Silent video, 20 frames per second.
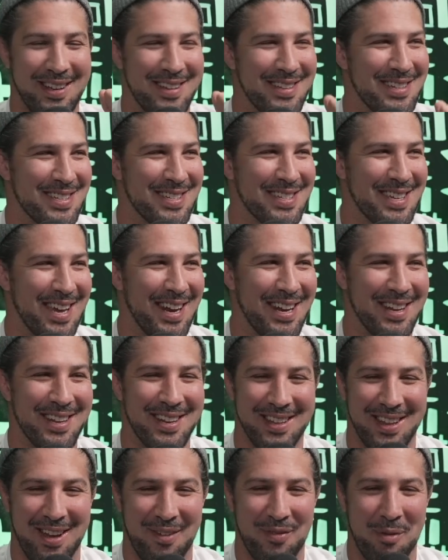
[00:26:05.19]
Just kidding.
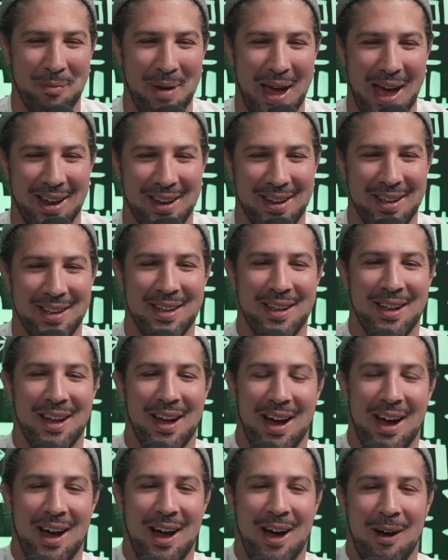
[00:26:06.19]
Win. Love you, Matt.
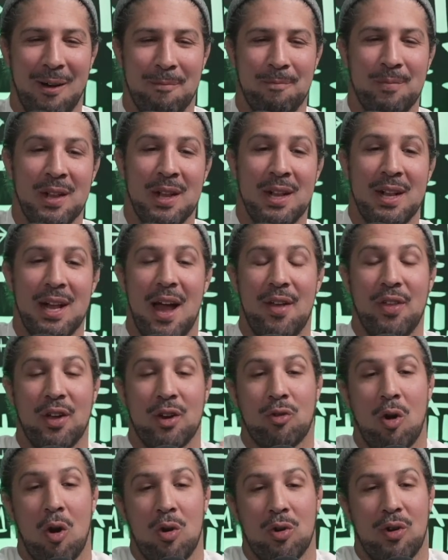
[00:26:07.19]
Yeah. Um, and then
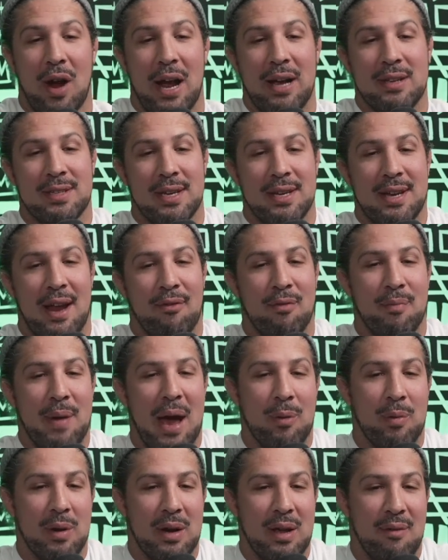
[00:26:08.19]
Kron Gracie, never
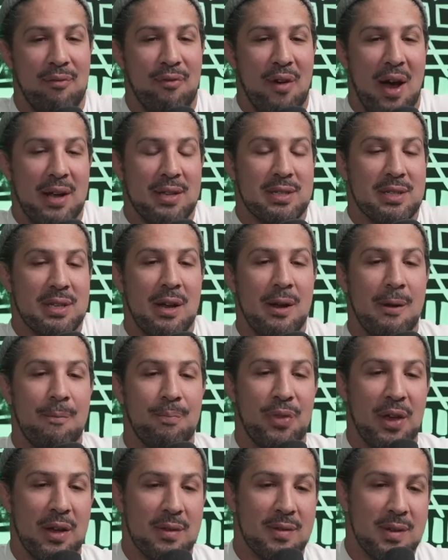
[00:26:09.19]
mad when he fights.
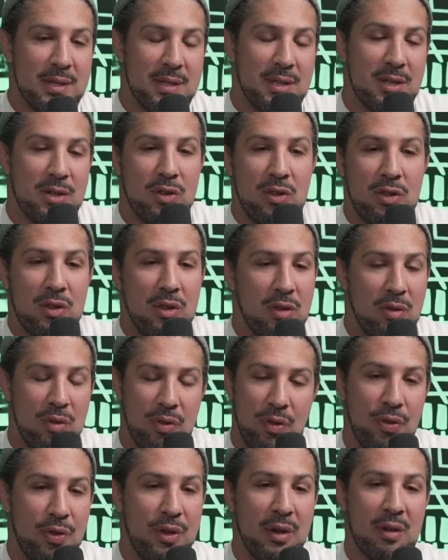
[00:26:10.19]
This is
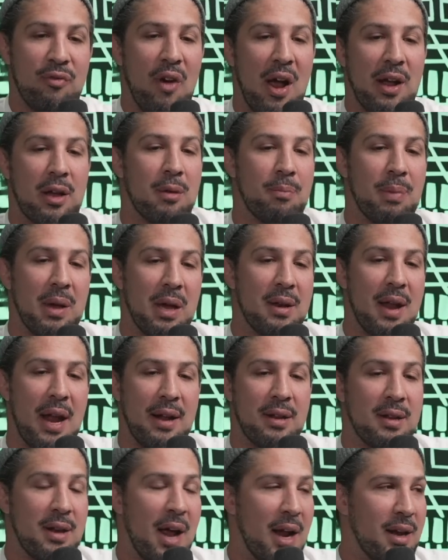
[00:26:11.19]
this fight could be in
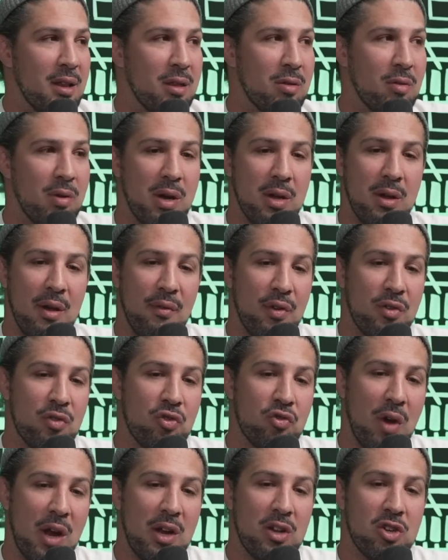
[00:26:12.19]
1993. You have a
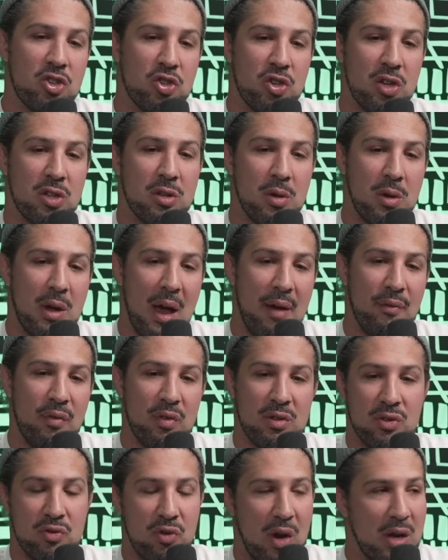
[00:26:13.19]
straight jiu-jitsu guy
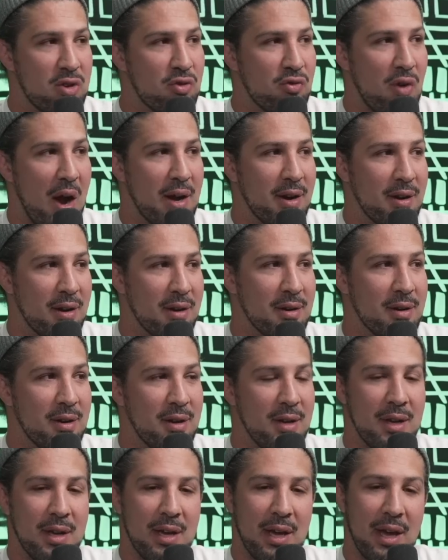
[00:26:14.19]
versus straight striker.
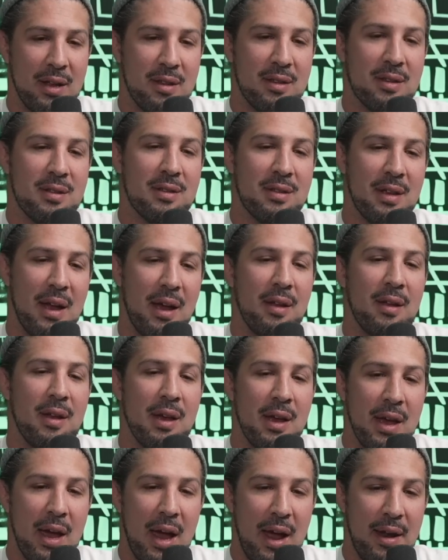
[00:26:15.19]
It's uh,
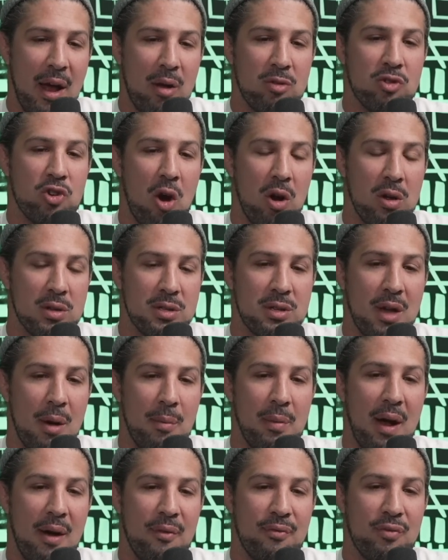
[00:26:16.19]
and now Charles is
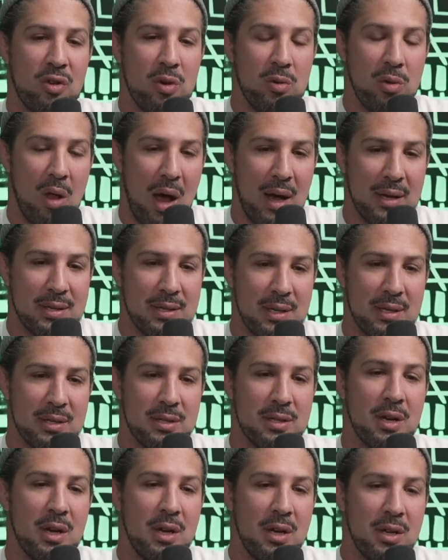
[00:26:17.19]
coming off two
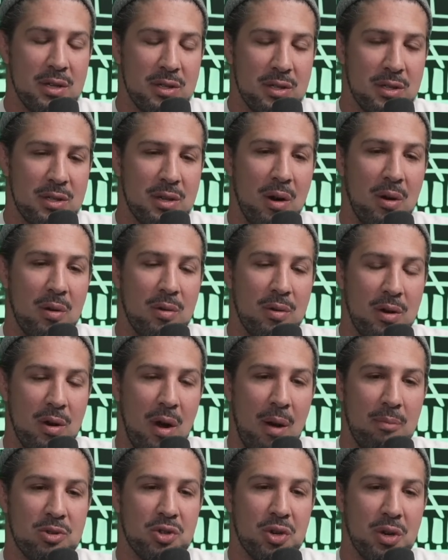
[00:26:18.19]
losses, so you know
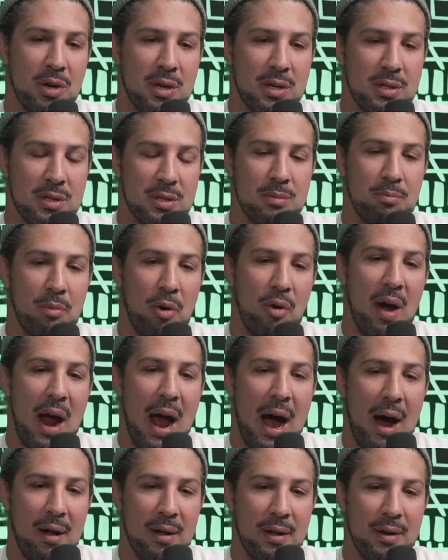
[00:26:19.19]
I'm sure his
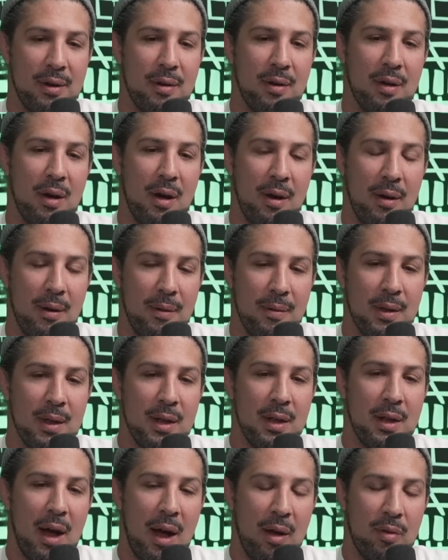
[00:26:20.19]
morale and uh,
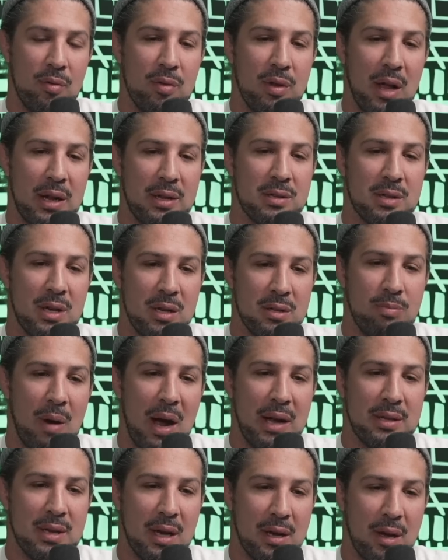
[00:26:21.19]
I'd like to see his
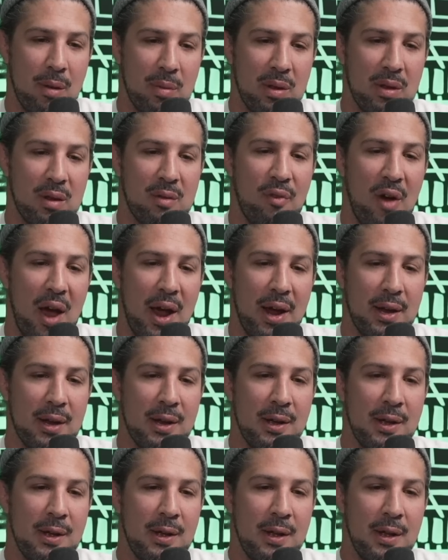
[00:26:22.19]
mindset come in this fight.
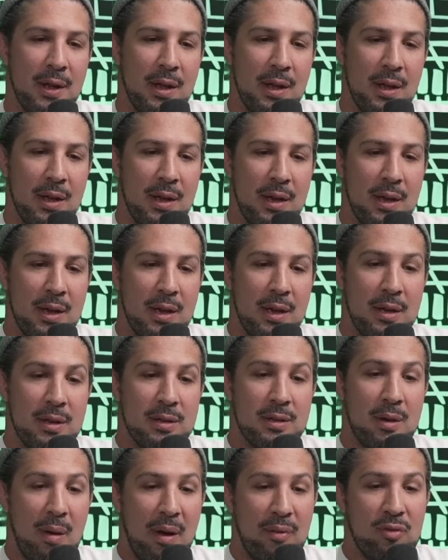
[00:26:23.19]

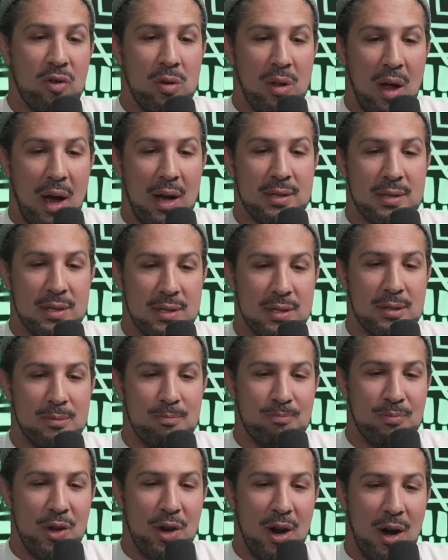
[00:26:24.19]
He's coming off two losses,
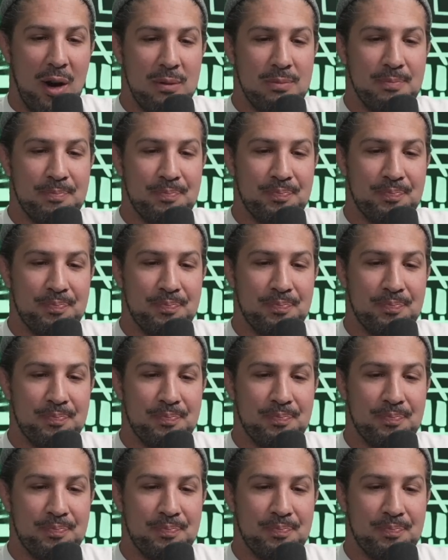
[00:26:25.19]
you know.